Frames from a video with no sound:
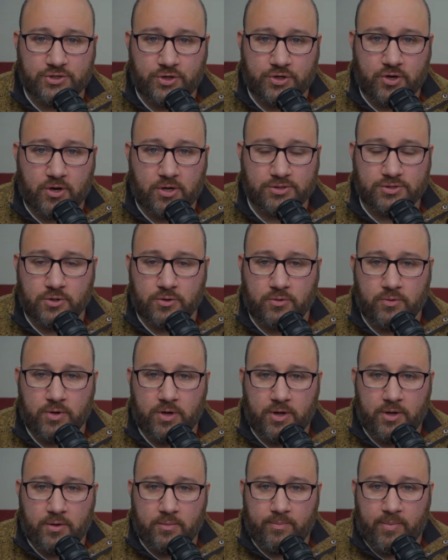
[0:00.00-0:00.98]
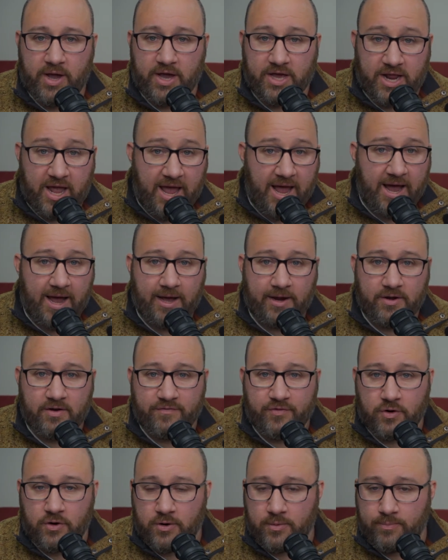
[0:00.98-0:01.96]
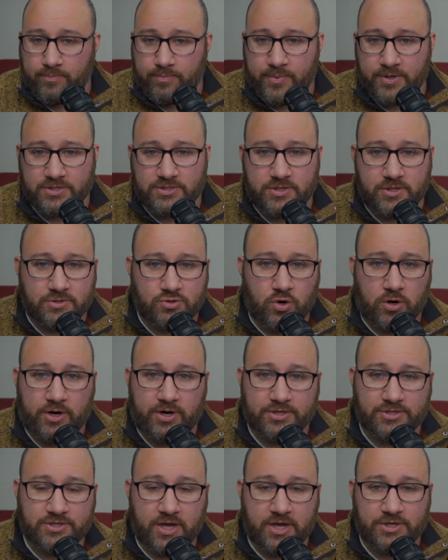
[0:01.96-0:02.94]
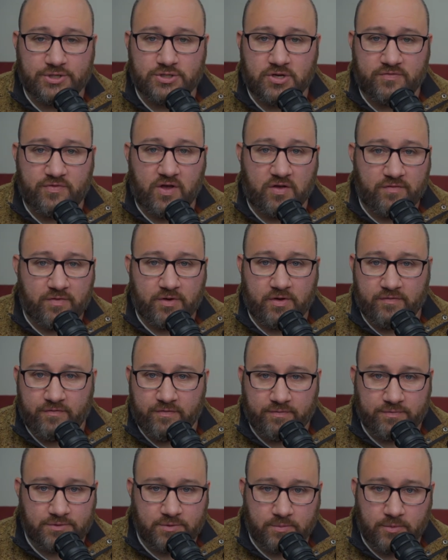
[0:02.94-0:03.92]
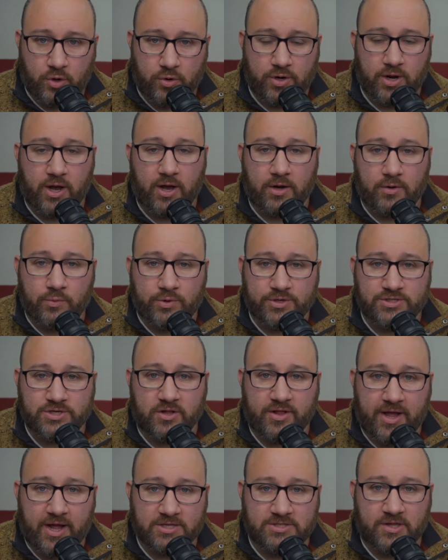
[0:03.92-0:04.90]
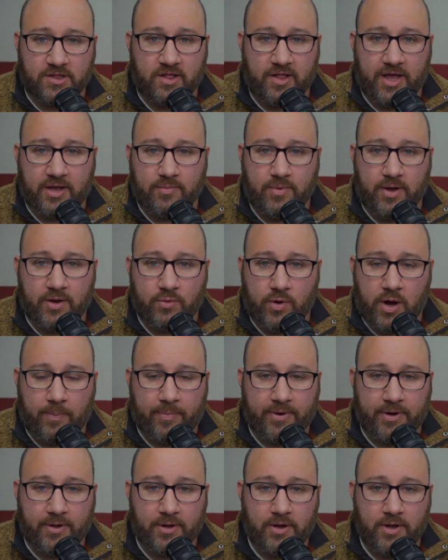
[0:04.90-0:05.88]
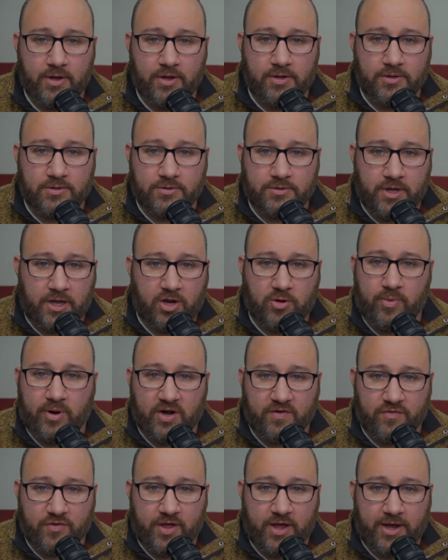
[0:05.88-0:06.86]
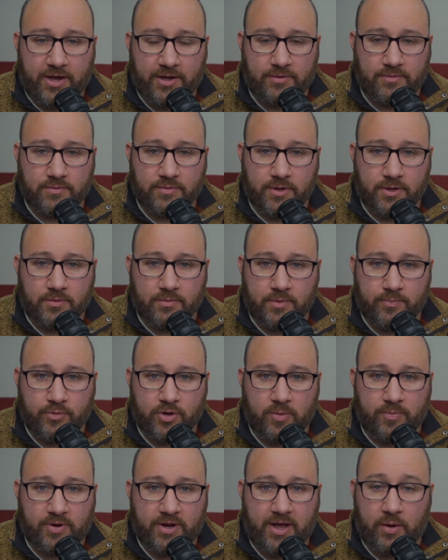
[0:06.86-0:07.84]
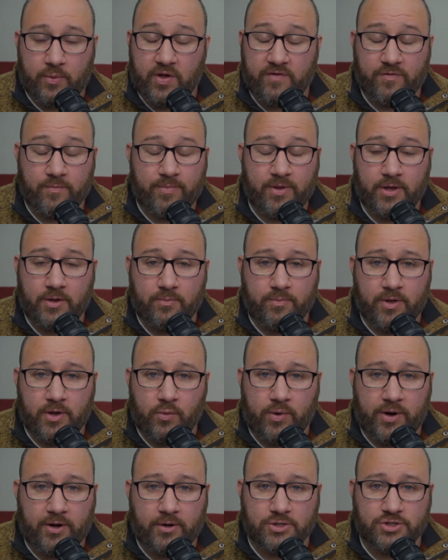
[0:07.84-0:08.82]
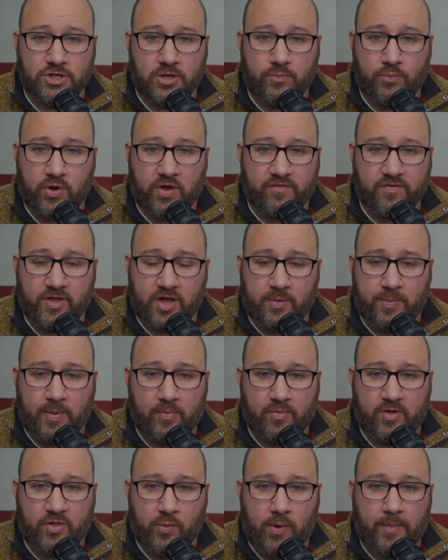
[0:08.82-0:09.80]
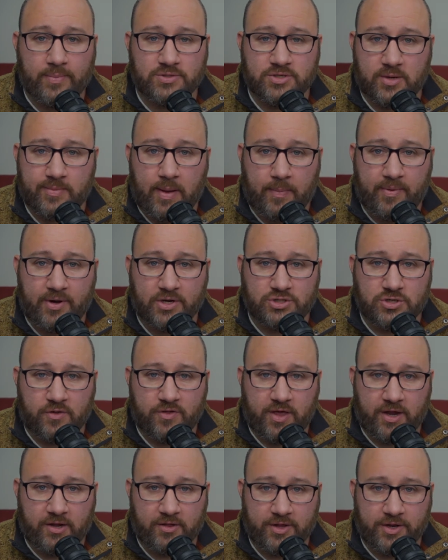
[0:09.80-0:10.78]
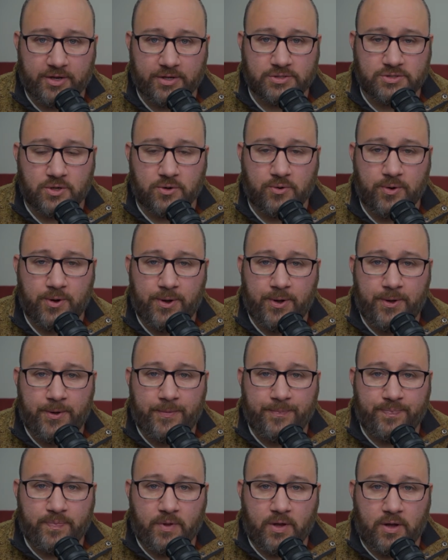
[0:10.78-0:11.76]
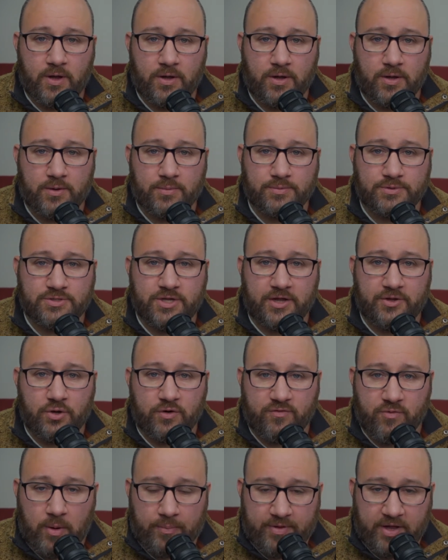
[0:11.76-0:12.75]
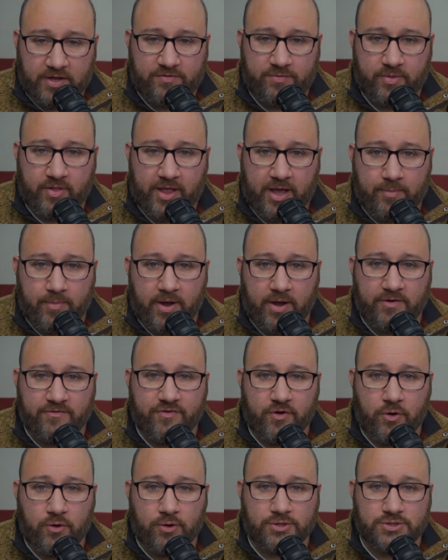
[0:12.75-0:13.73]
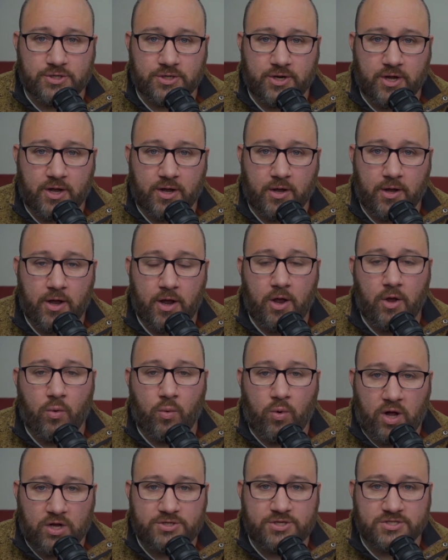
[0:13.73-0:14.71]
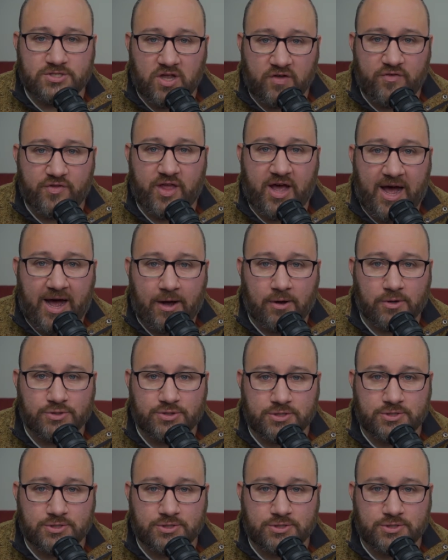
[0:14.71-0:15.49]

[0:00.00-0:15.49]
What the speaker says: You can also buy an ad if you're a business organization. If you have something going on, we sell ads on the landmine. We're happy to take your money for that and put up an ad. We have a big readership. We have a lot of people on the website. I'm happy to share the analytics. So stay tuned for updates from the landmine, folks, and watch this stuff in the House.